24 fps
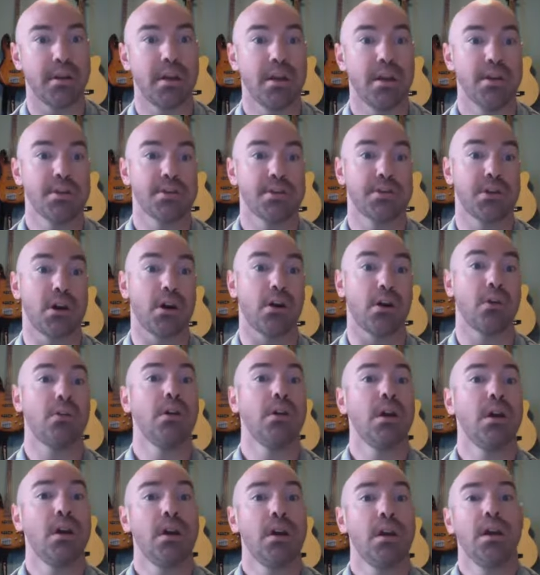So
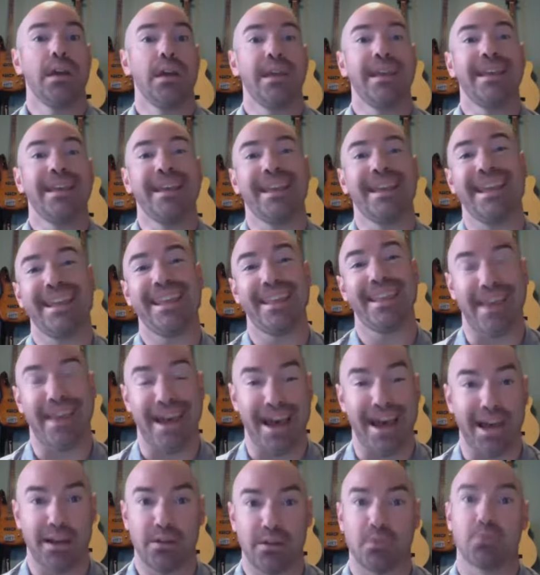in
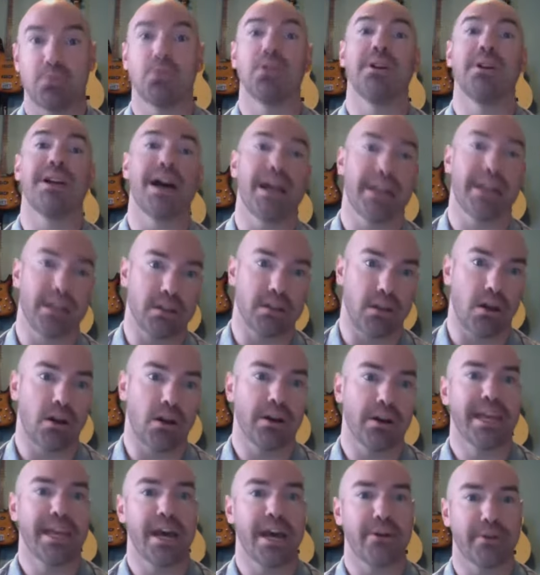that, we're nodding
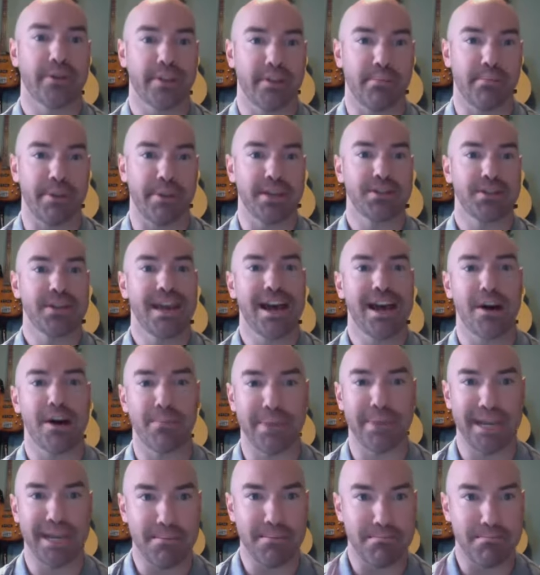along, counting the beats. How
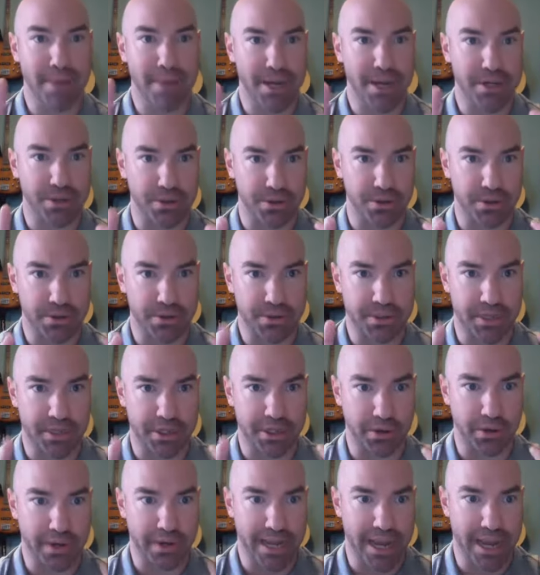many measures did you
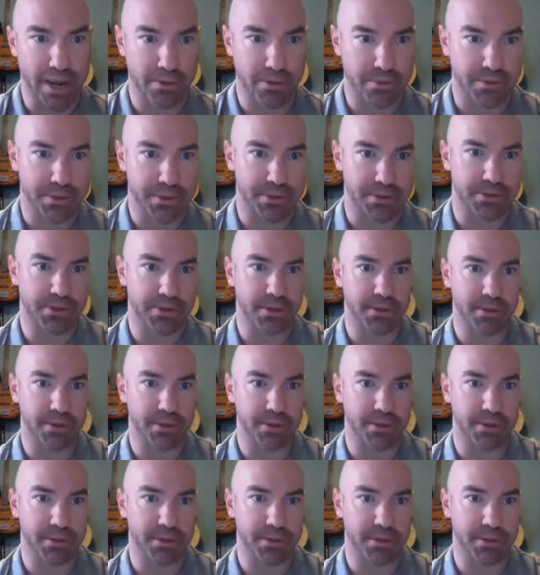count just then?